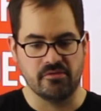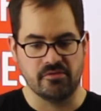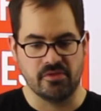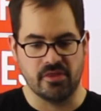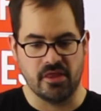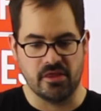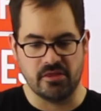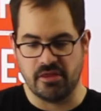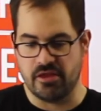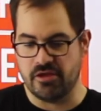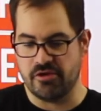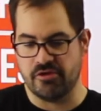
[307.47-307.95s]

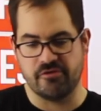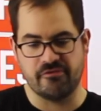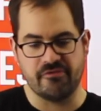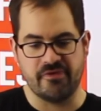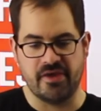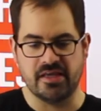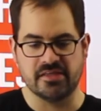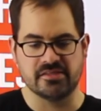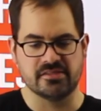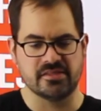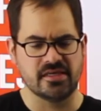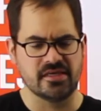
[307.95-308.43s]
that you're
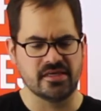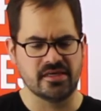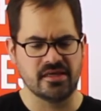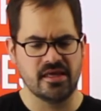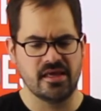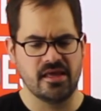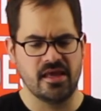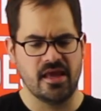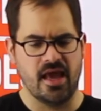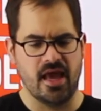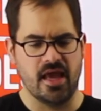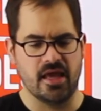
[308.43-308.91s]
facing,
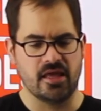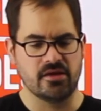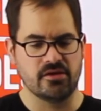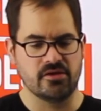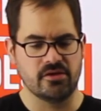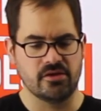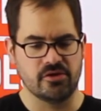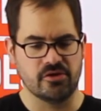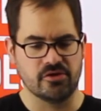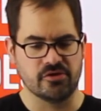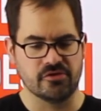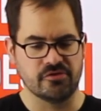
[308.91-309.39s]
and
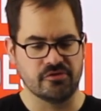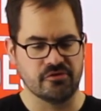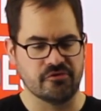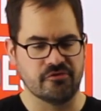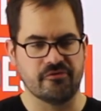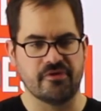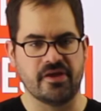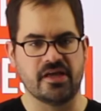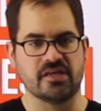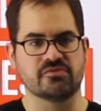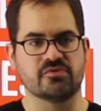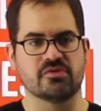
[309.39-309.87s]
you're
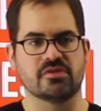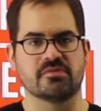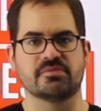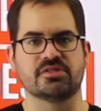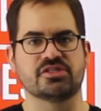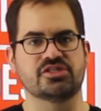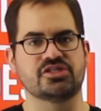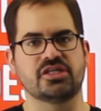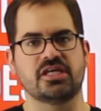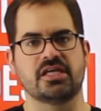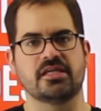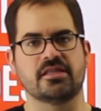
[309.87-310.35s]
faced with a
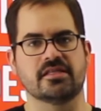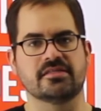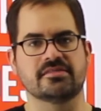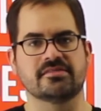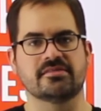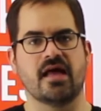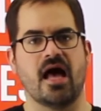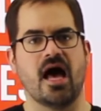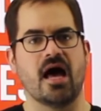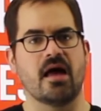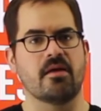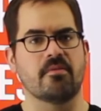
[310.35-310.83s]
machine that's
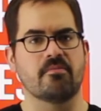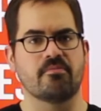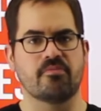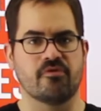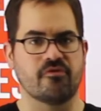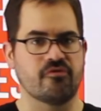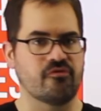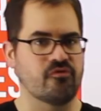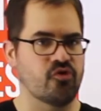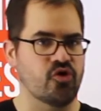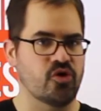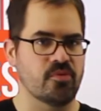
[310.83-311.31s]
not
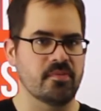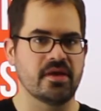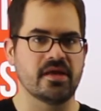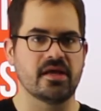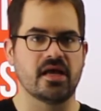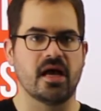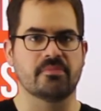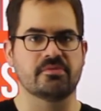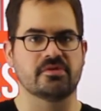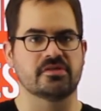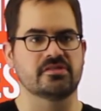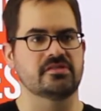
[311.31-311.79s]

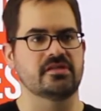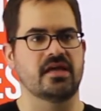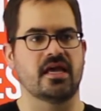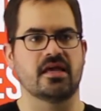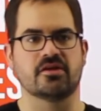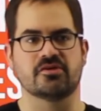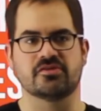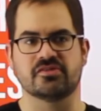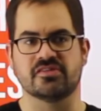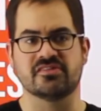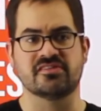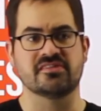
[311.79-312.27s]
performing up to
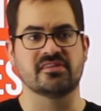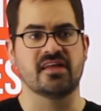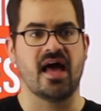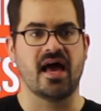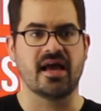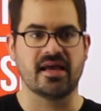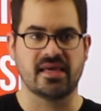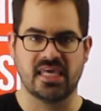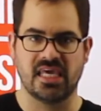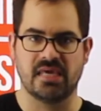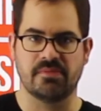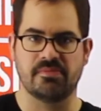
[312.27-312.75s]
standards, it's
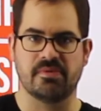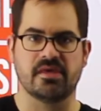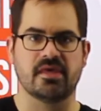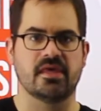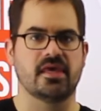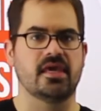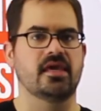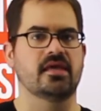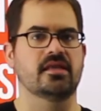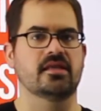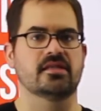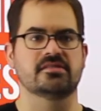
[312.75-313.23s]
not keeping
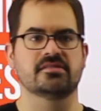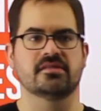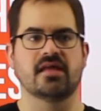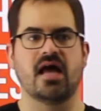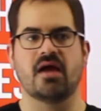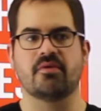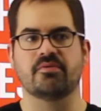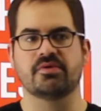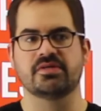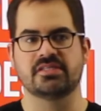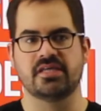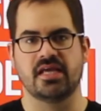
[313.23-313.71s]
heat, it's
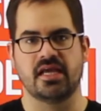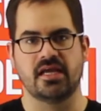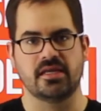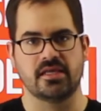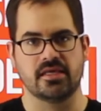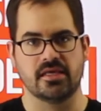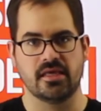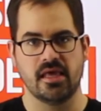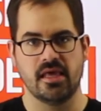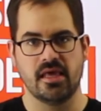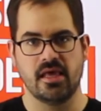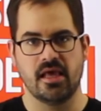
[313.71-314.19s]
not
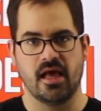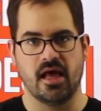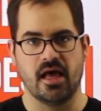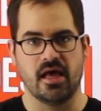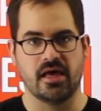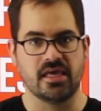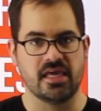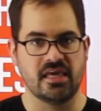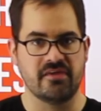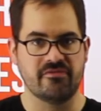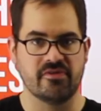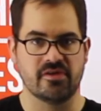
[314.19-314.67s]
retaining
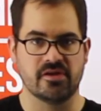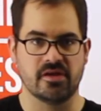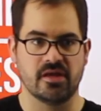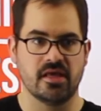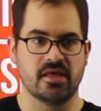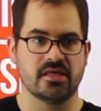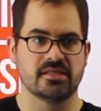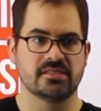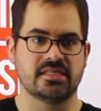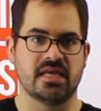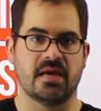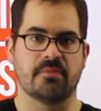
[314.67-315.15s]
even
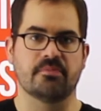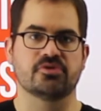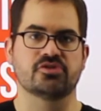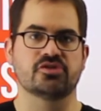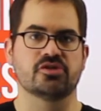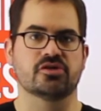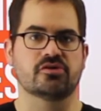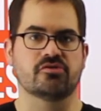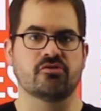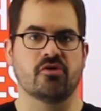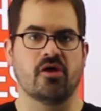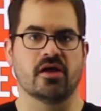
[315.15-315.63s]

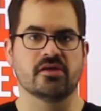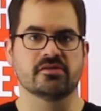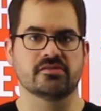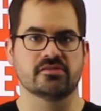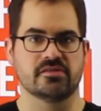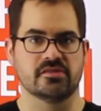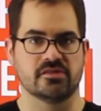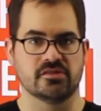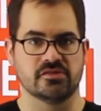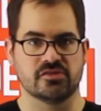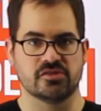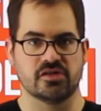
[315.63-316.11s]
temperature across
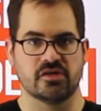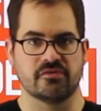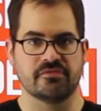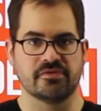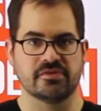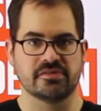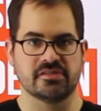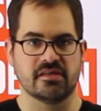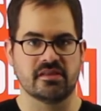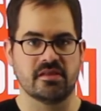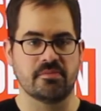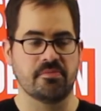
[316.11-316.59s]
the
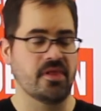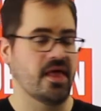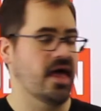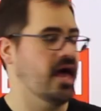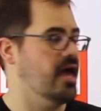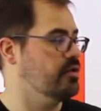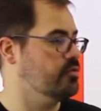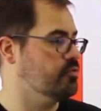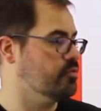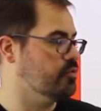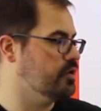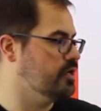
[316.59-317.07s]
surface of the
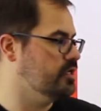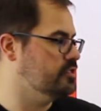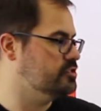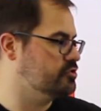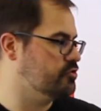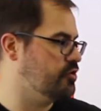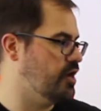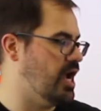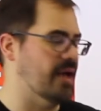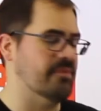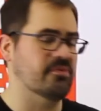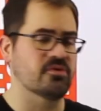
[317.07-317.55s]
plat, or it's
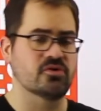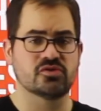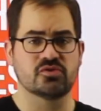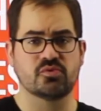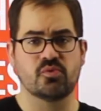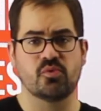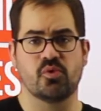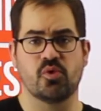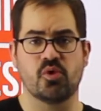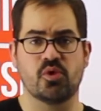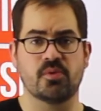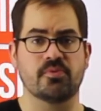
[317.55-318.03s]
cracked or it's
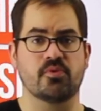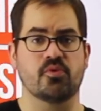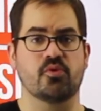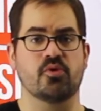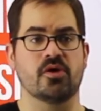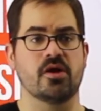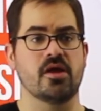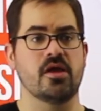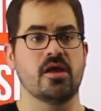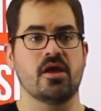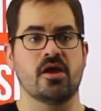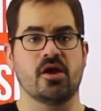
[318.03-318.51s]
warped,
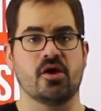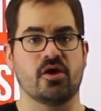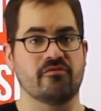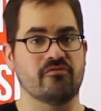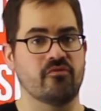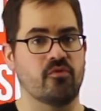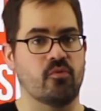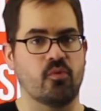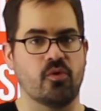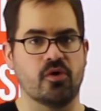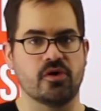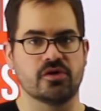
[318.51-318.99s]
or
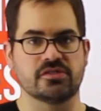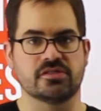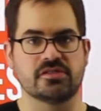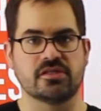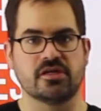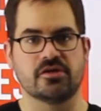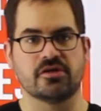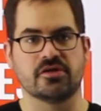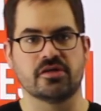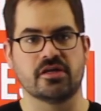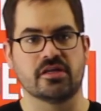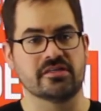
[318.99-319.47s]
even worse,
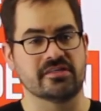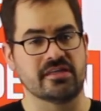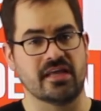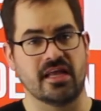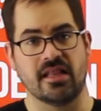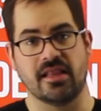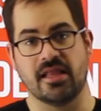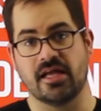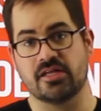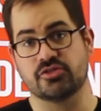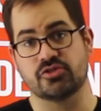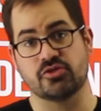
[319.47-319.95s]
there's an
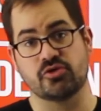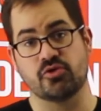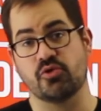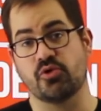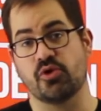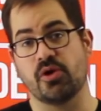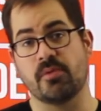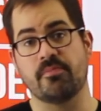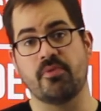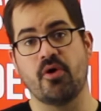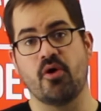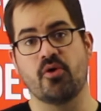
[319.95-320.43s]
electrical
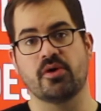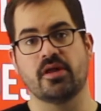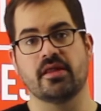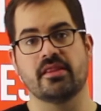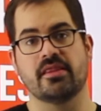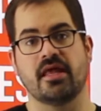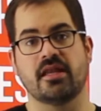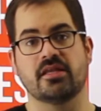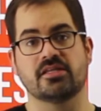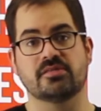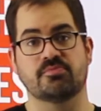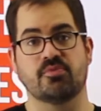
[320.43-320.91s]
component
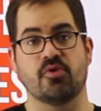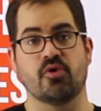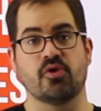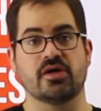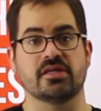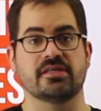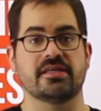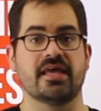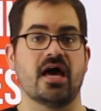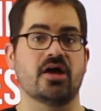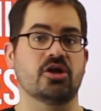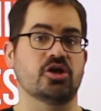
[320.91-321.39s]
that is
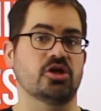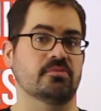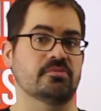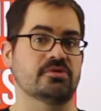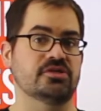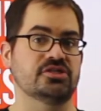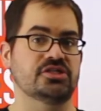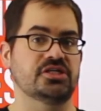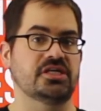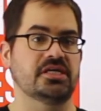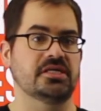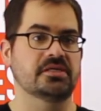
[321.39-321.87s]
broken down in your
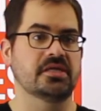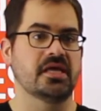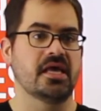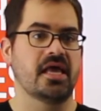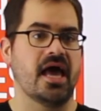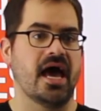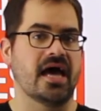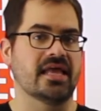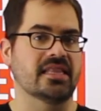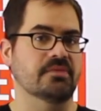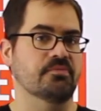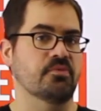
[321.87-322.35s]
machine
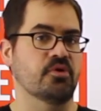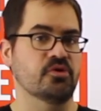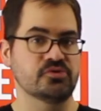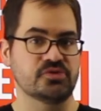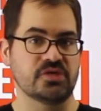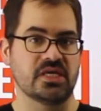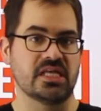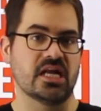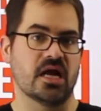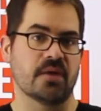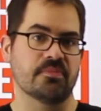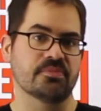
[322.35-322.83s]
at the
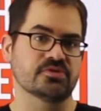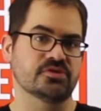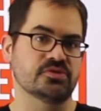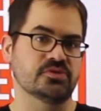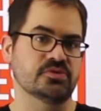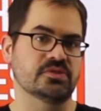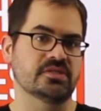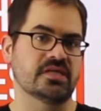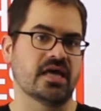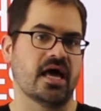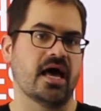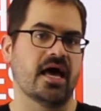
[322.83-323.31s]
most
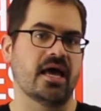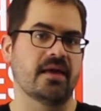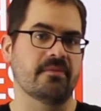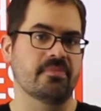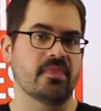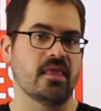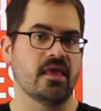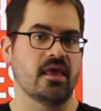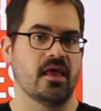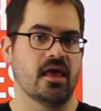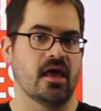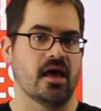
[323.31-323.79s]
inopportune time,
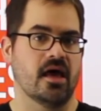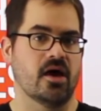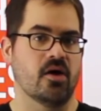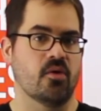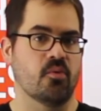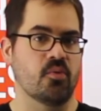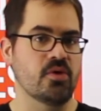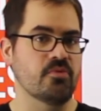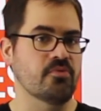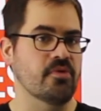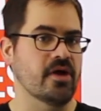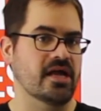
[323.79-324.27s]

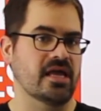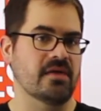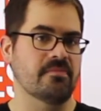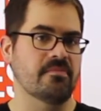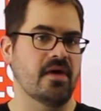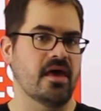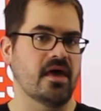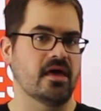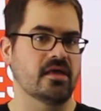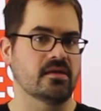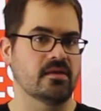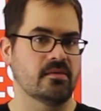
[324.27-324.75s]
we
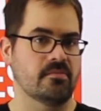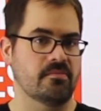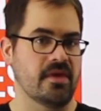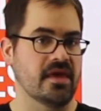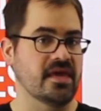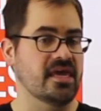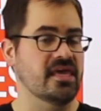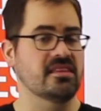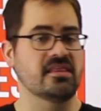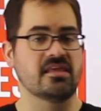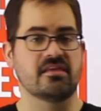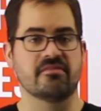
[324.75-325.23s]
recommend
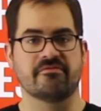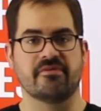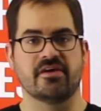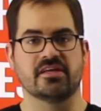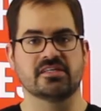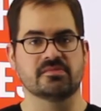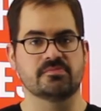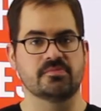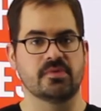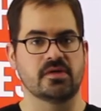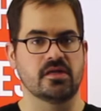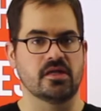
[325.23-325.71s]
making the
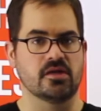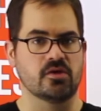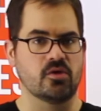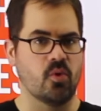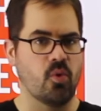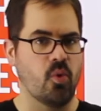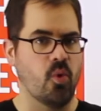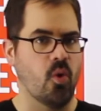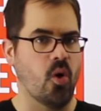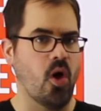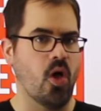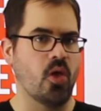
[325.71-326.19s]
investment in
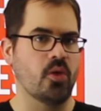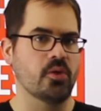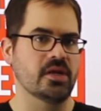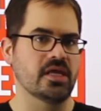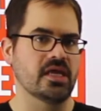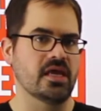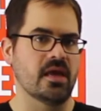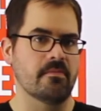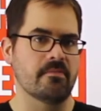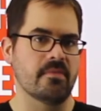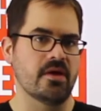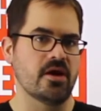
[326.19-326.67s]

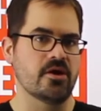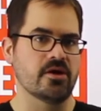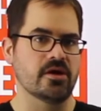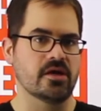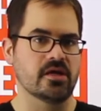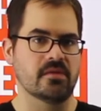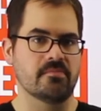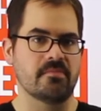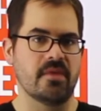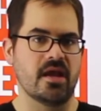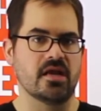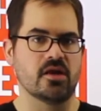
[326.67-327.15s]
quality
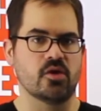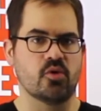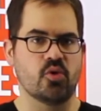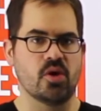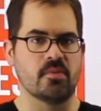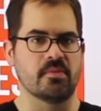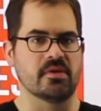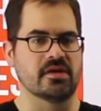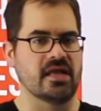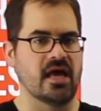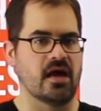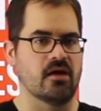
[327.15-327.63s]
American-made
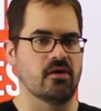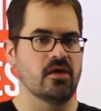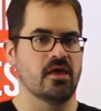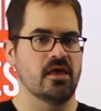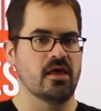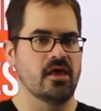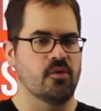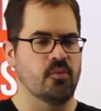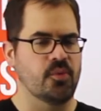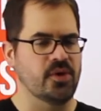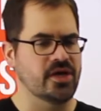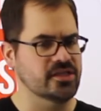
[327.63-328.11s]
equipment. Now,
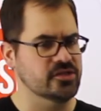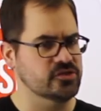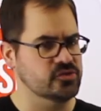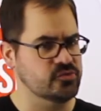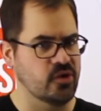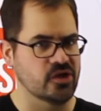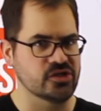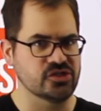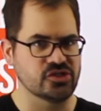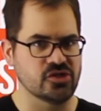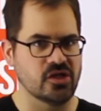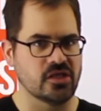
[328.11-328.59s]
we get this
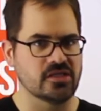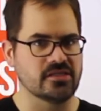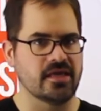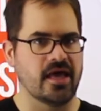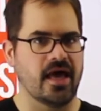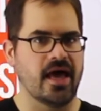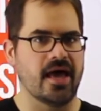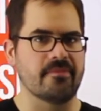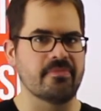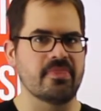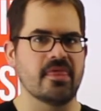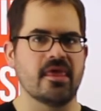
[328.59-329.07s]
question all the
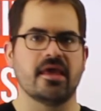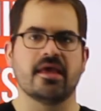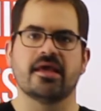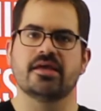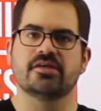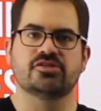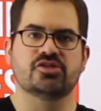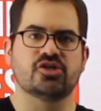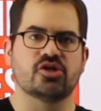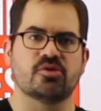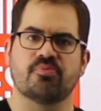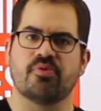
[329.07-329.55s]
time:
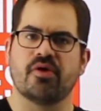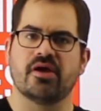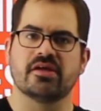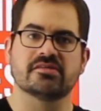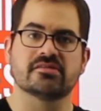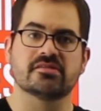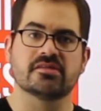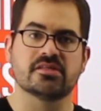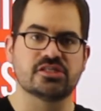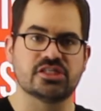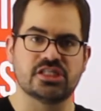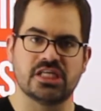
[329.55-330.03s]
is your
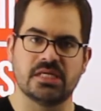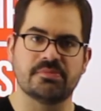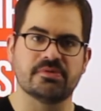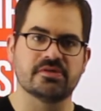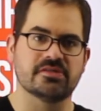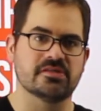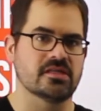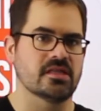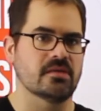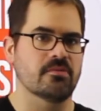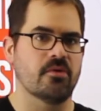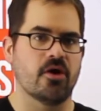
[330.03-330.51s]
press the
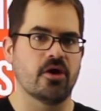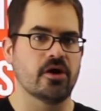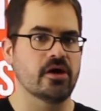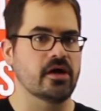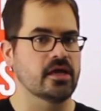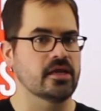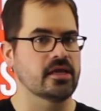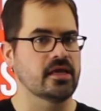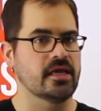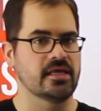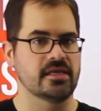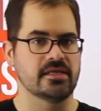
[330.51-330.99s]
cheapest in the
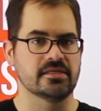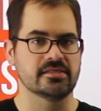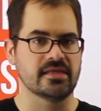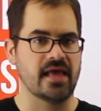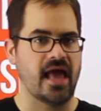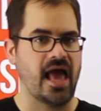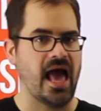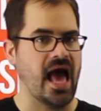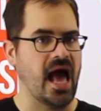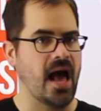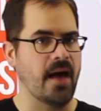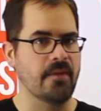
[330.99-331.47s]
market? It is
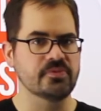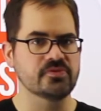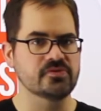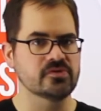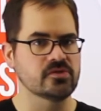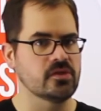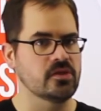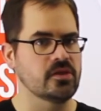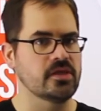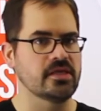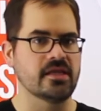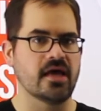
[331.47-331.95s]

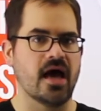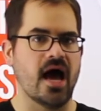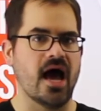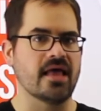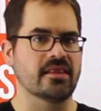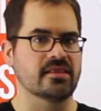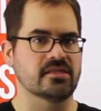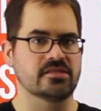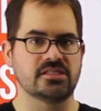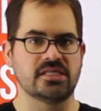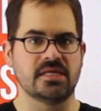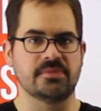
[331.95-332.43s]
absolutely
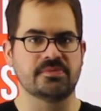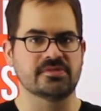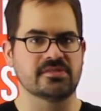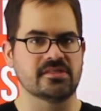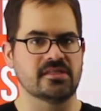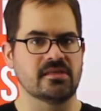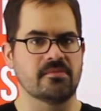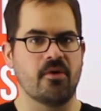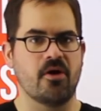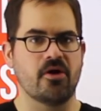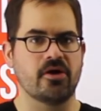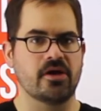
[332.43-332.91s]
not the cheapest
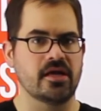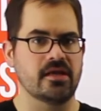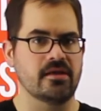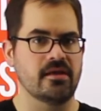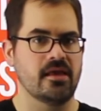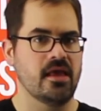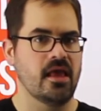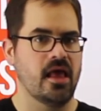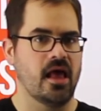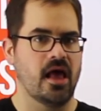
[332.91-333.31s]
in the market.